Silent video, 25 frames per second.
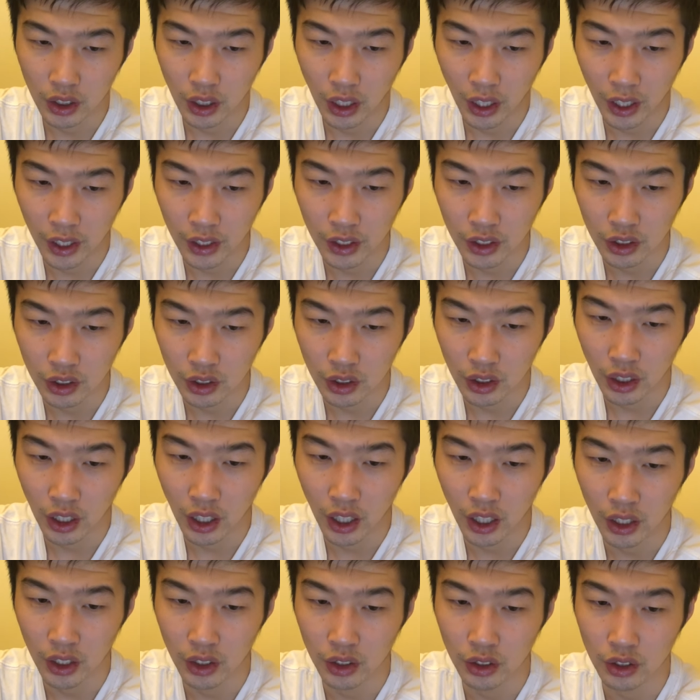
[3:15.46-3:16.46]
enter
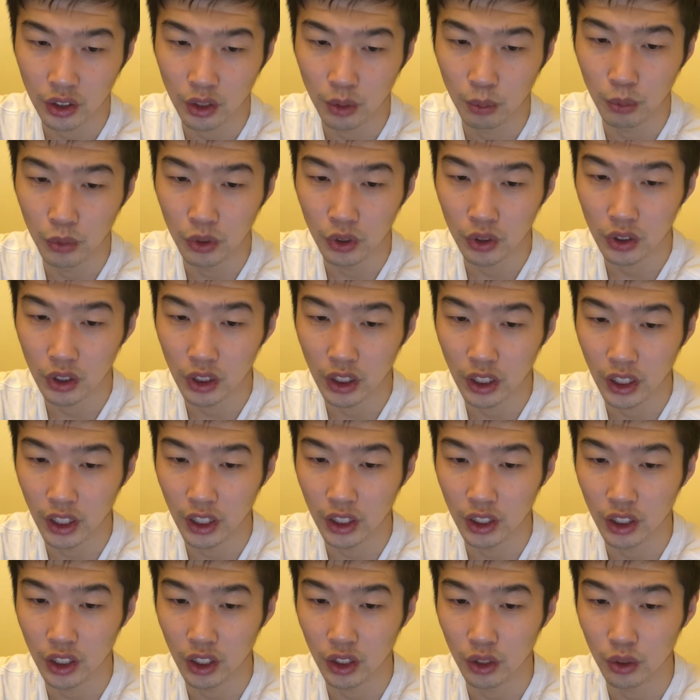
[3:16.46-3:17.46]
the Muslim and
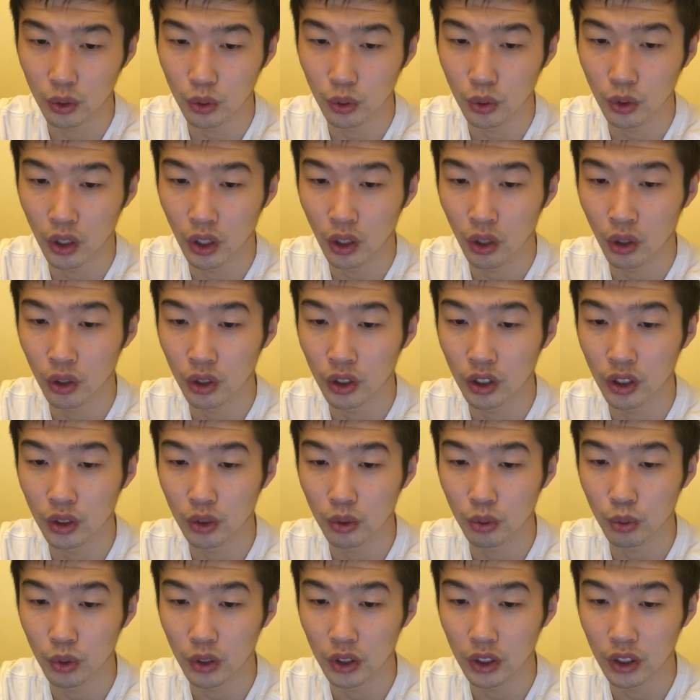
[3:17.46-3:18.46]
Hindu
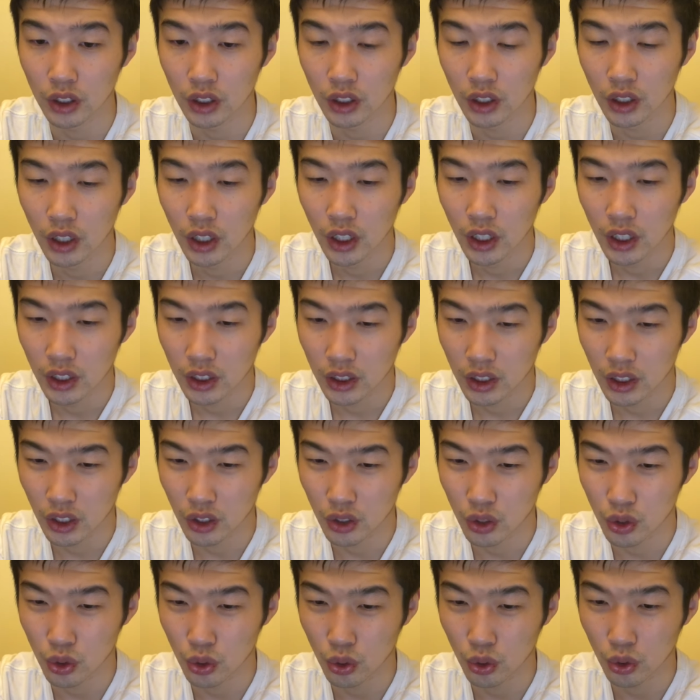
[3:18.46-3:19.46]
audience with a
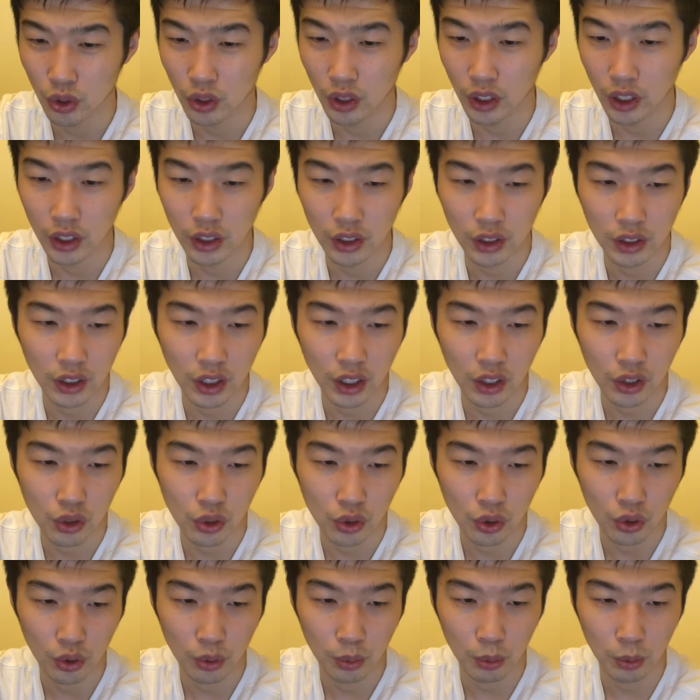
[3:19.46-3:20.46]
sensual and
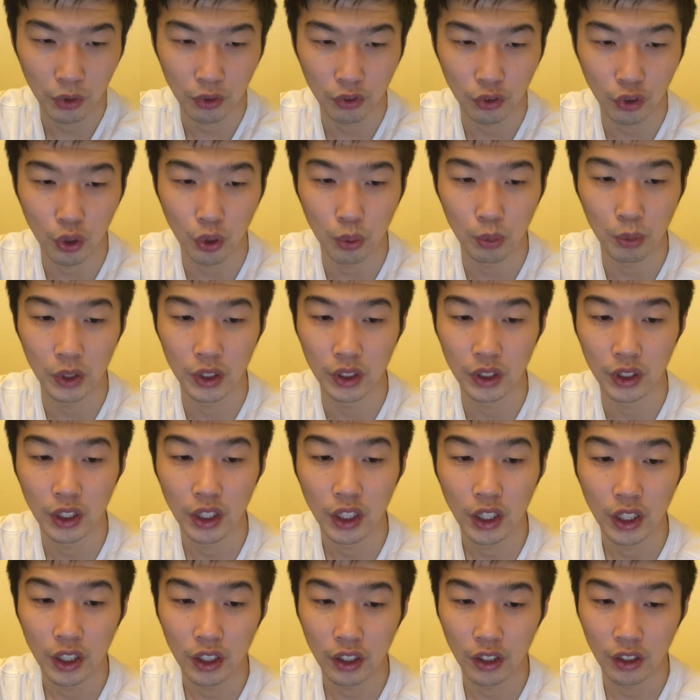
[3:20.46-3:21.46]
sexual performance
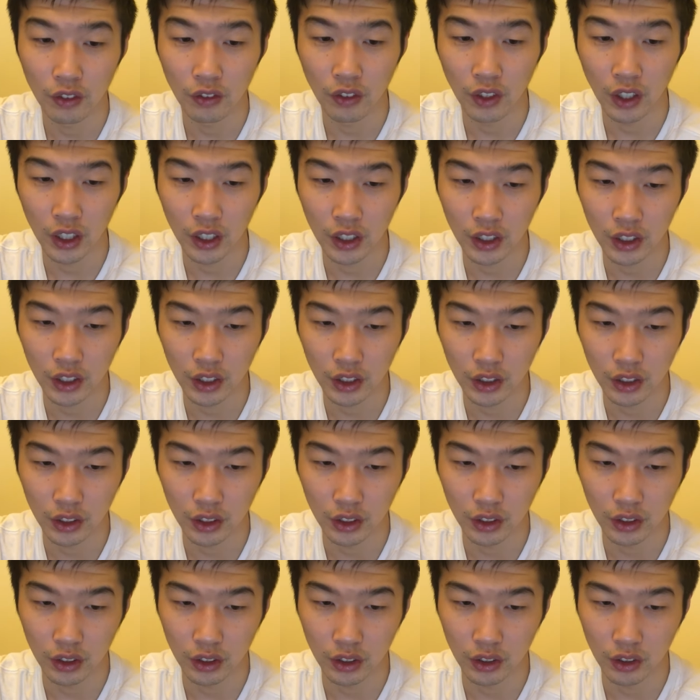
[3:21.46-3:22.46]
dividing
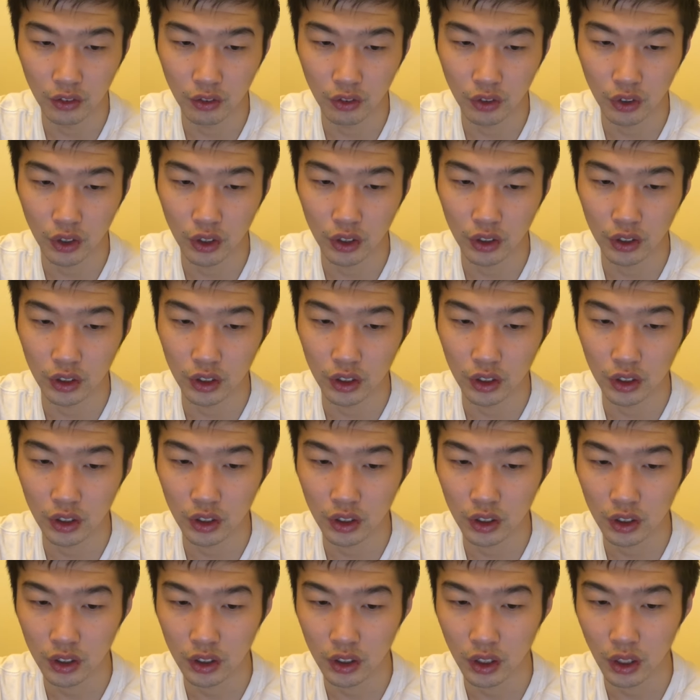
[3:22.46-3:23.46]
from the
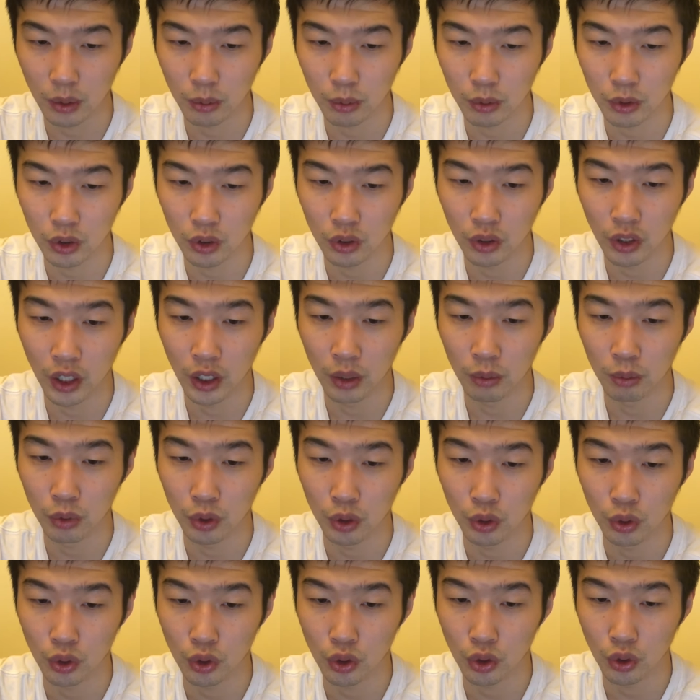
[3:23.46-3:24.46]
subtle aim
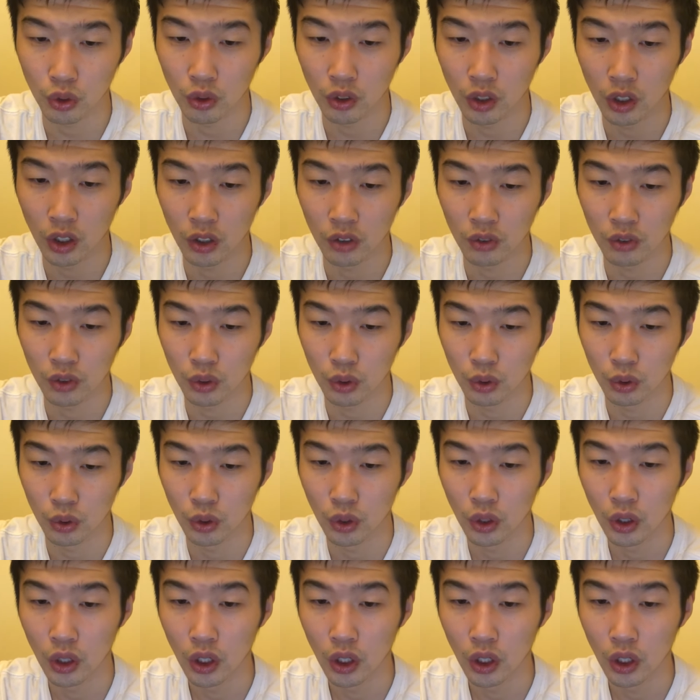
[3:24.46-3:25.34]
to show love to